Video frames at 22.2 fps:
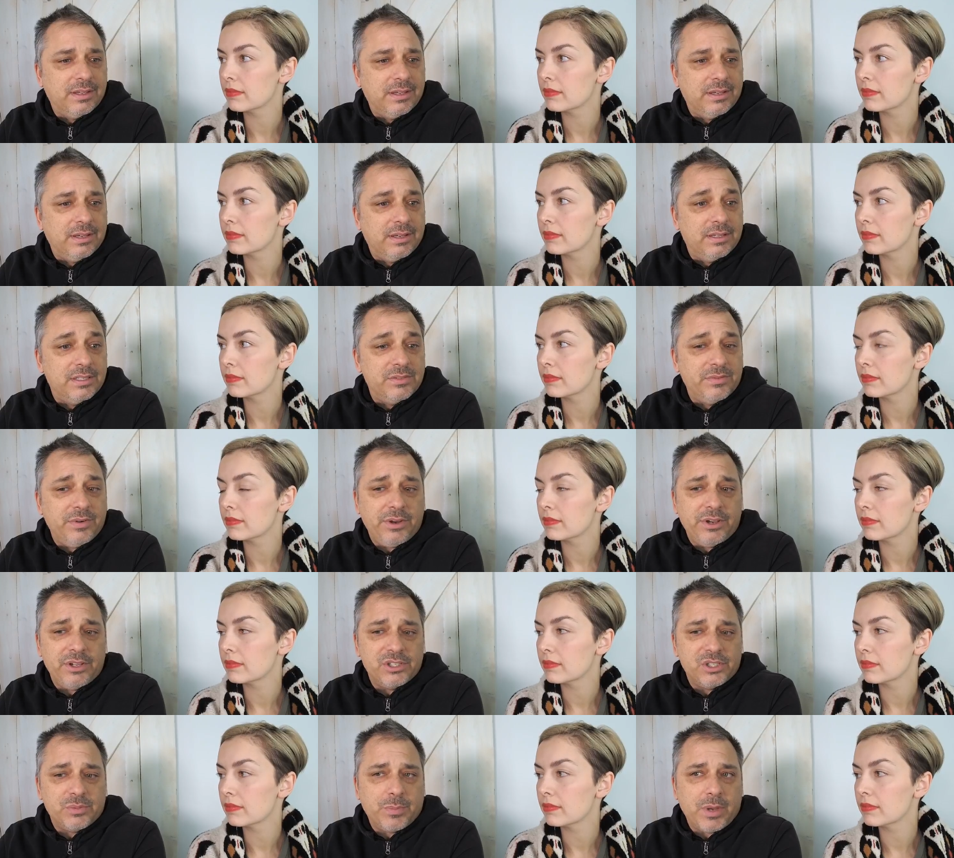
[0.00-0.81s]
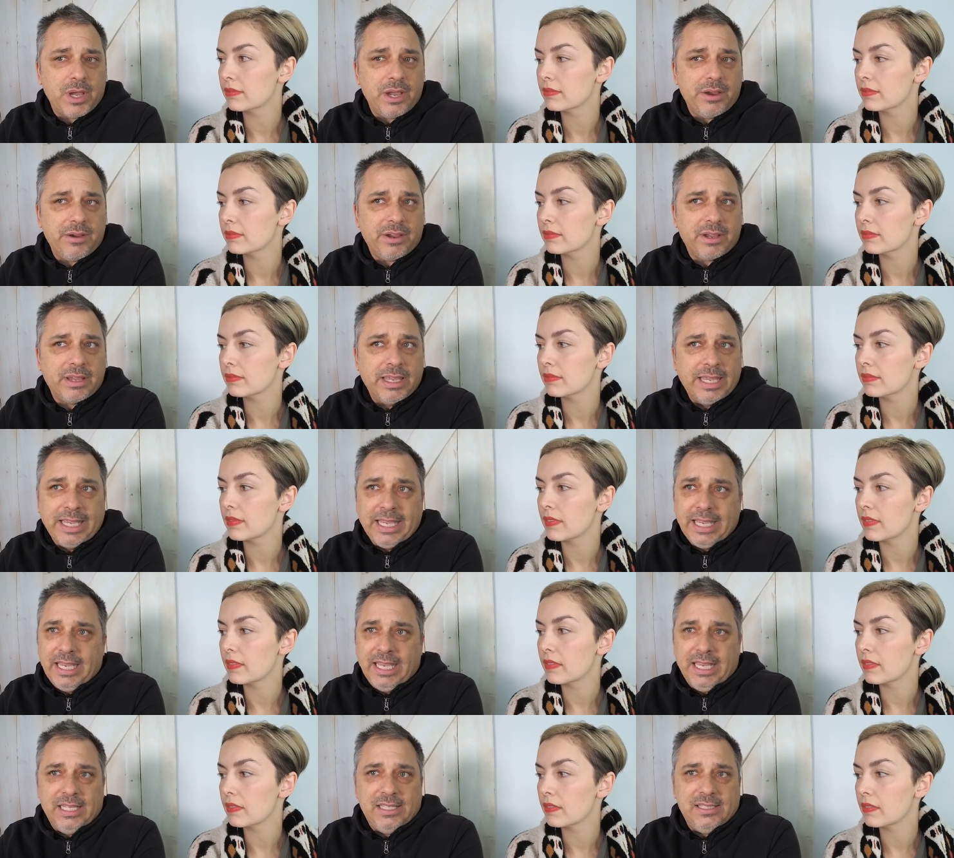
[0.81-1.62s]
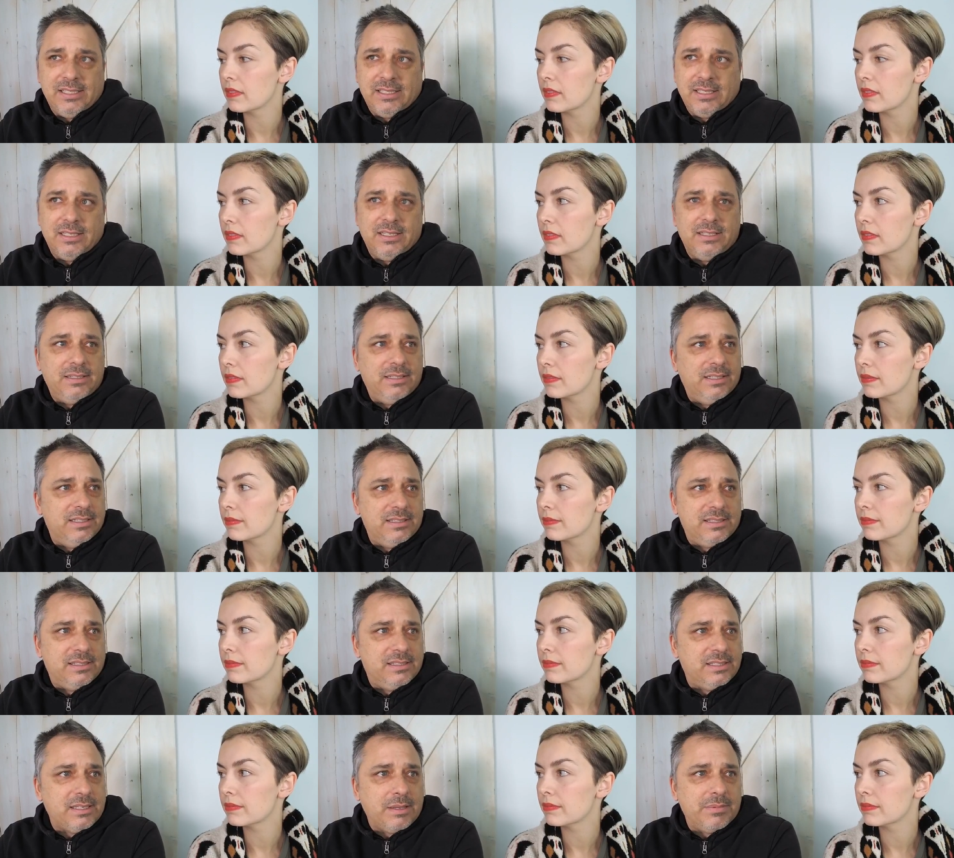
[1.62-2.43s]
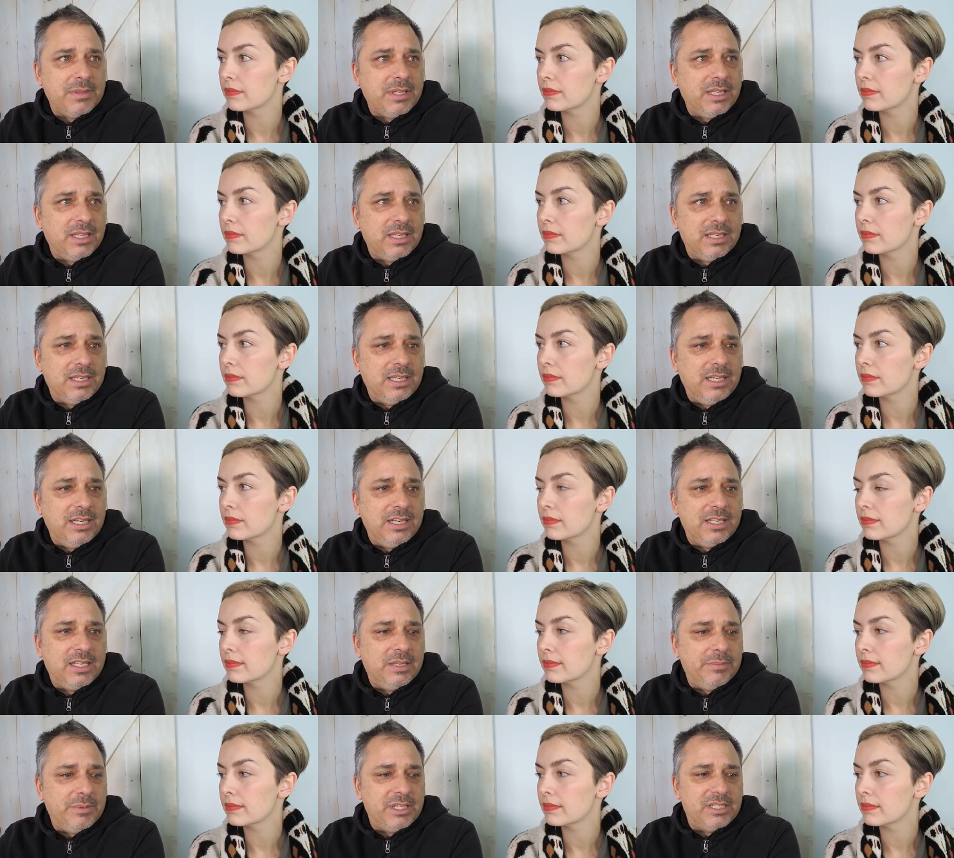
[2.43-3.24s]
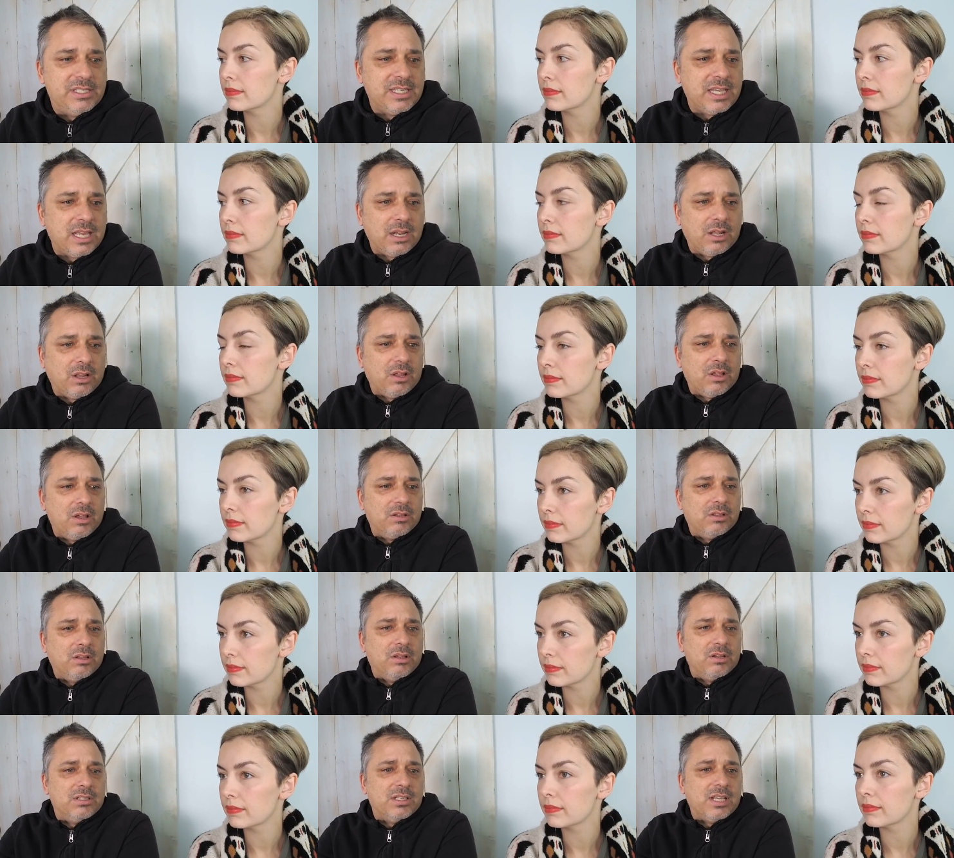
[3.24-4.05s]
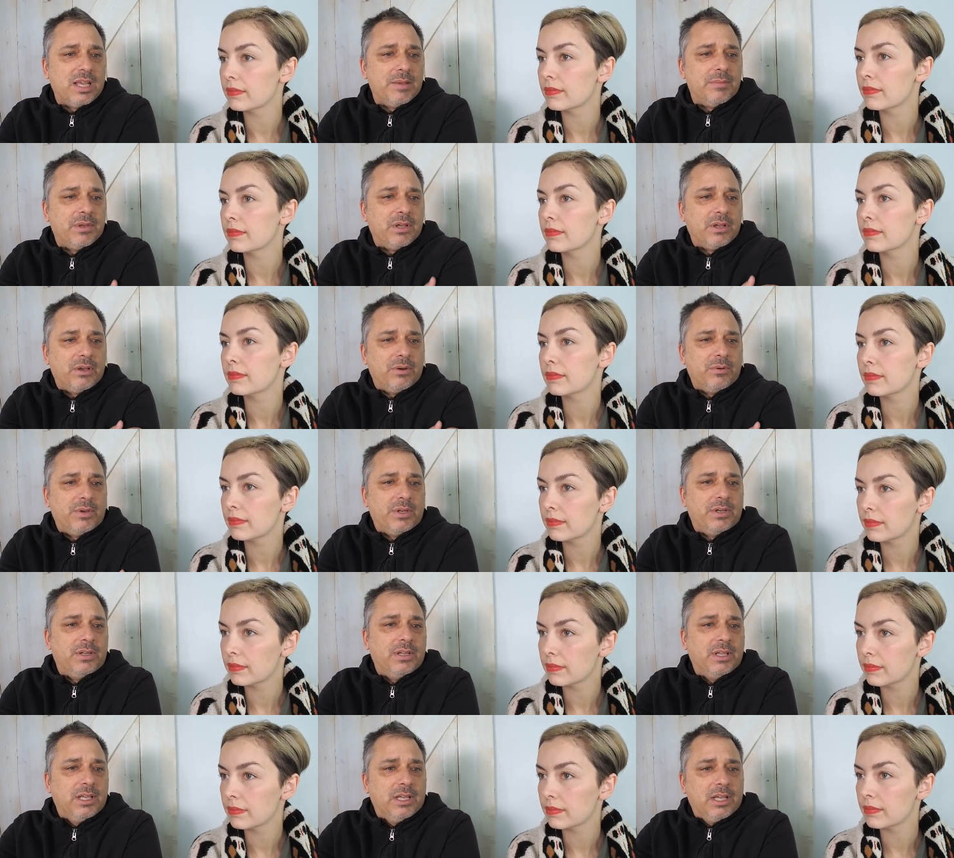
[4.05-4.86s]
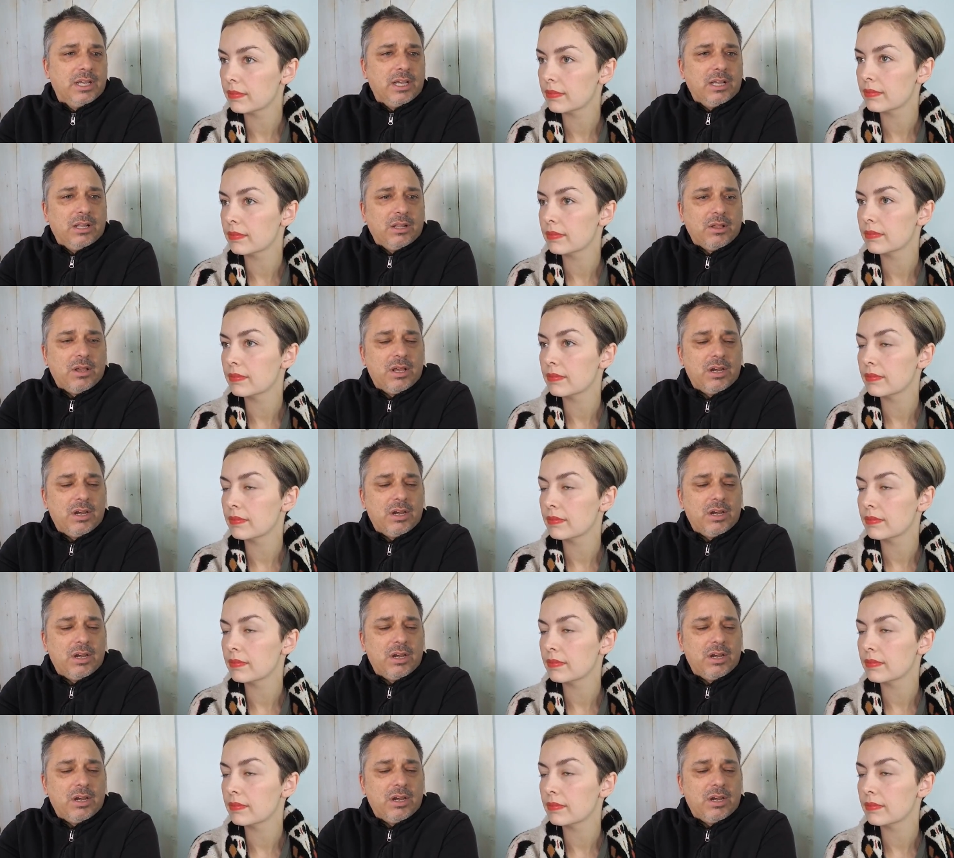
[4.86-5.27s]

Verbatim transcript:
Speaker 1: It's very inspiring. It's something that needed to be said a long time ago, and a